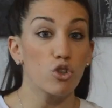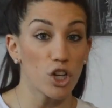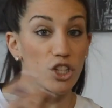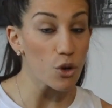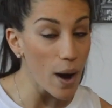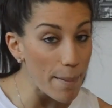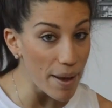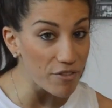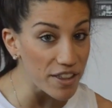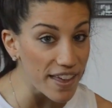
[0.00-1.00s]
So just to
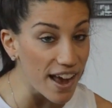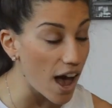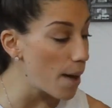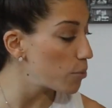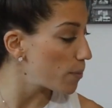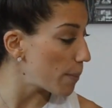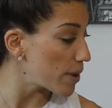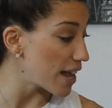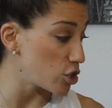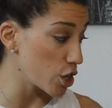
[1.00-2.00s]
wrap everything up,
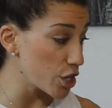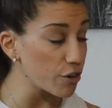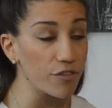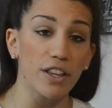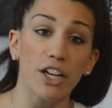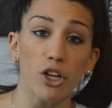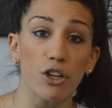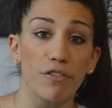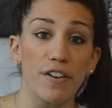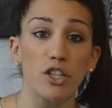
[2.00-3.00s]
remember that during your
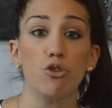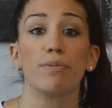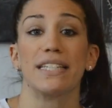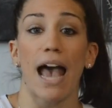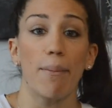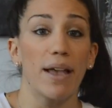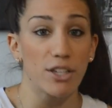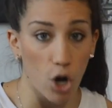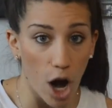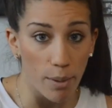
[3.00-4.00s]
follicular phase, you
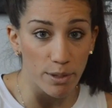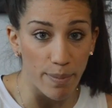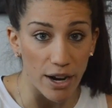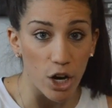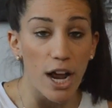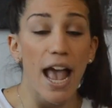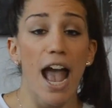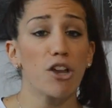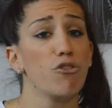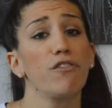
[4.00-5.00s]
metabolize carbs better
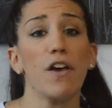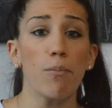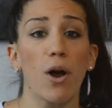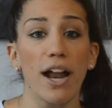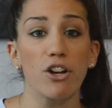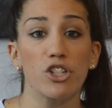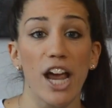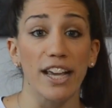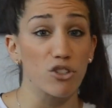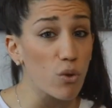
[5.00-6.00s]
and you feel more
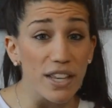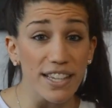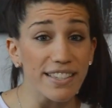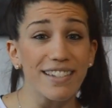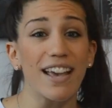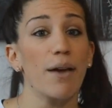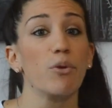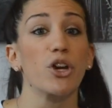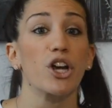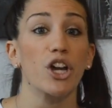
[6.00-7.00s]
energetic. So this is the
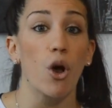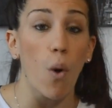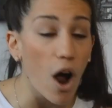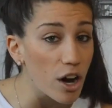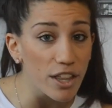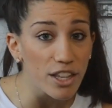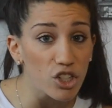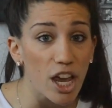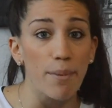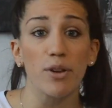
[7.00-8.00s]
time where you're going to go hard in
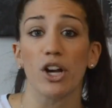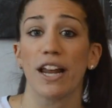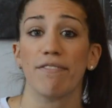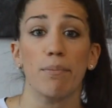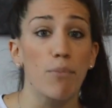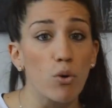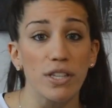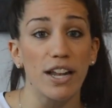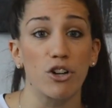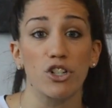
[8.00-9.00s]
the gym, you're going to have the
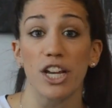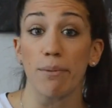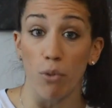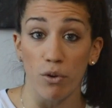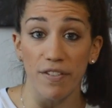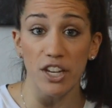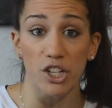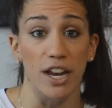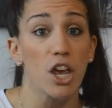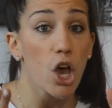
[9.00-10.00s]
most energy and
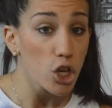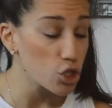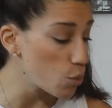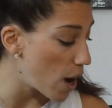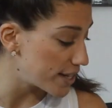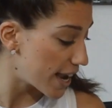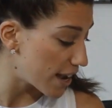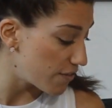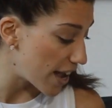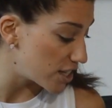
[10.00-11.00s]
motivation. So you want
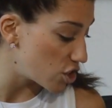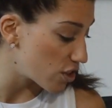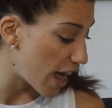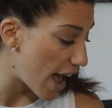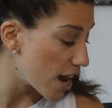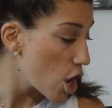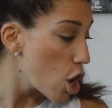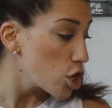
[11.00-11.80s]
to take advantage of that.